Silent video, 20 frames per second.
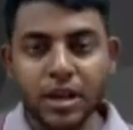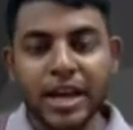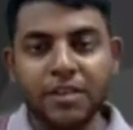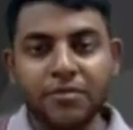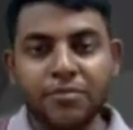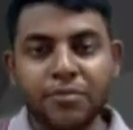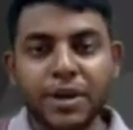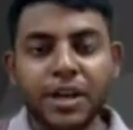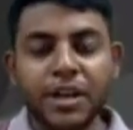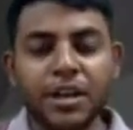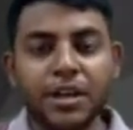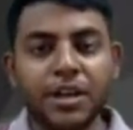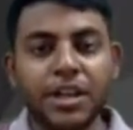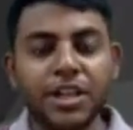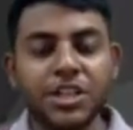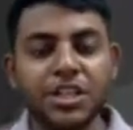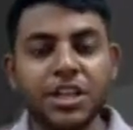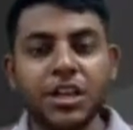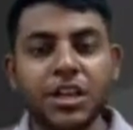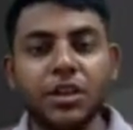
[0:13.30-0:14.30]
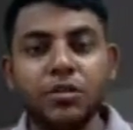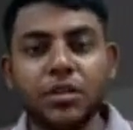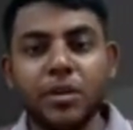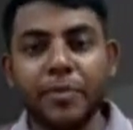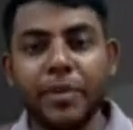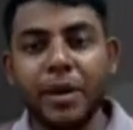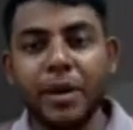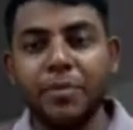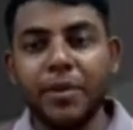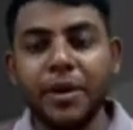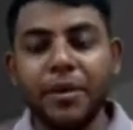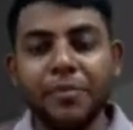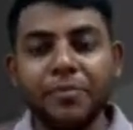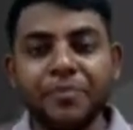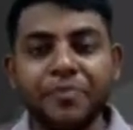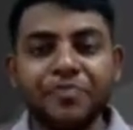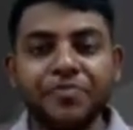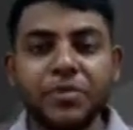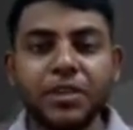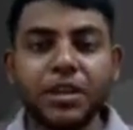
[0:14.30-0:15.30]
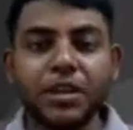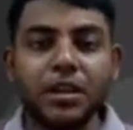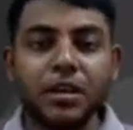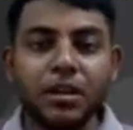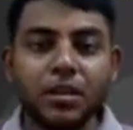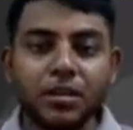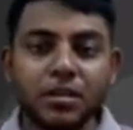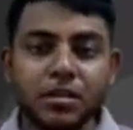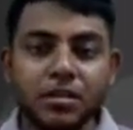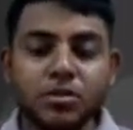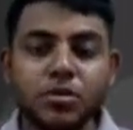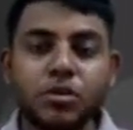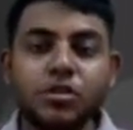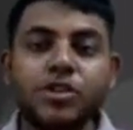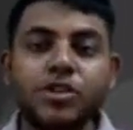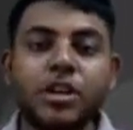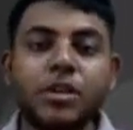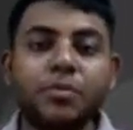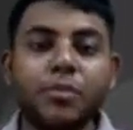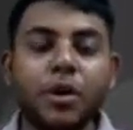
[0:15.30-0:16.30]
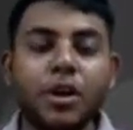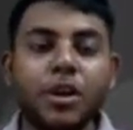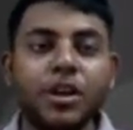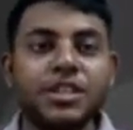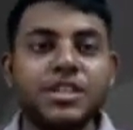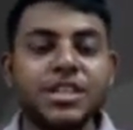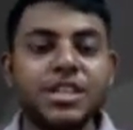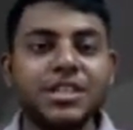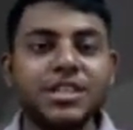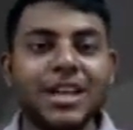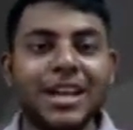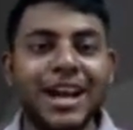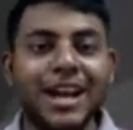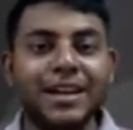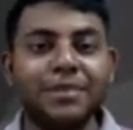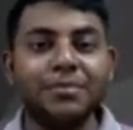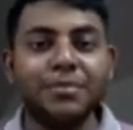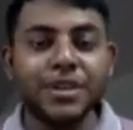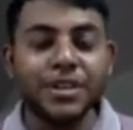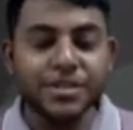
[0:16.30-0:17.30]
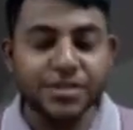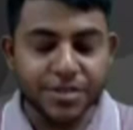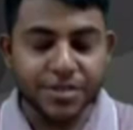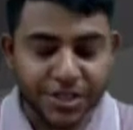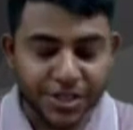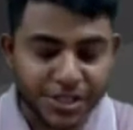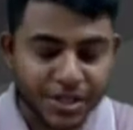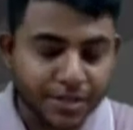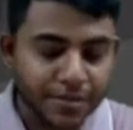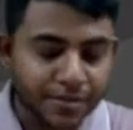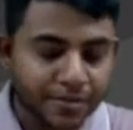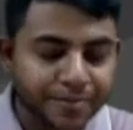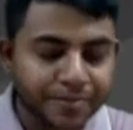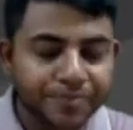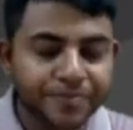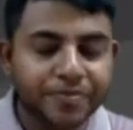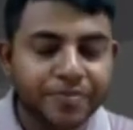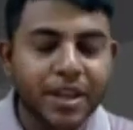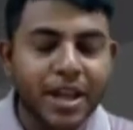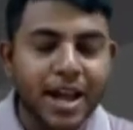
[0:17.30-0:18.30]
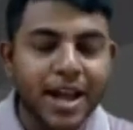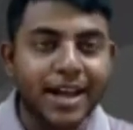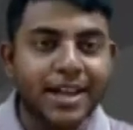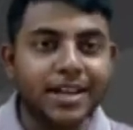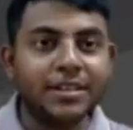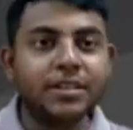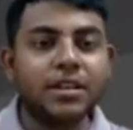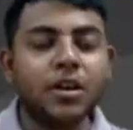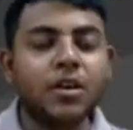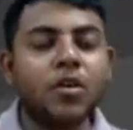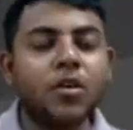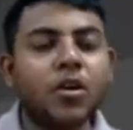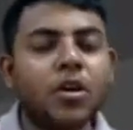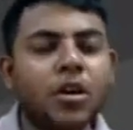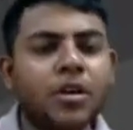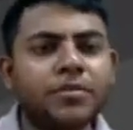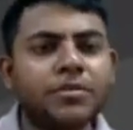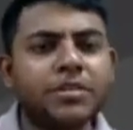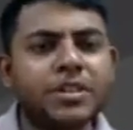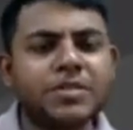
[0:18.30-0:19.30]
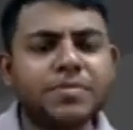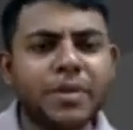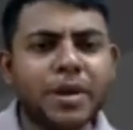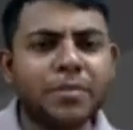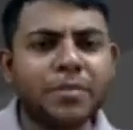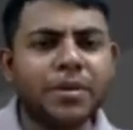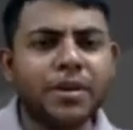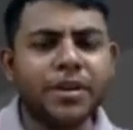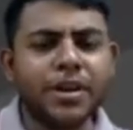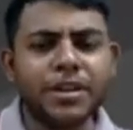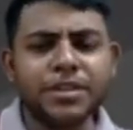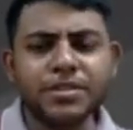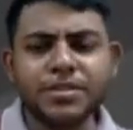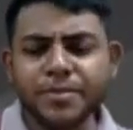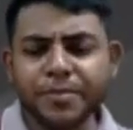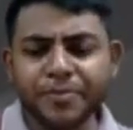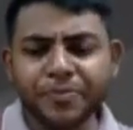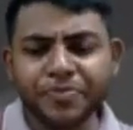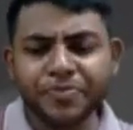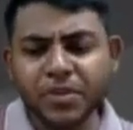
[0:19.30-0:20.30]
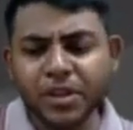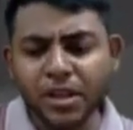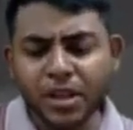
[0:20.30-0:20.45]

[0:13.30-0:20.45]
And I've been teaching you the paper, Social Policies and Administration. And the code of this paper is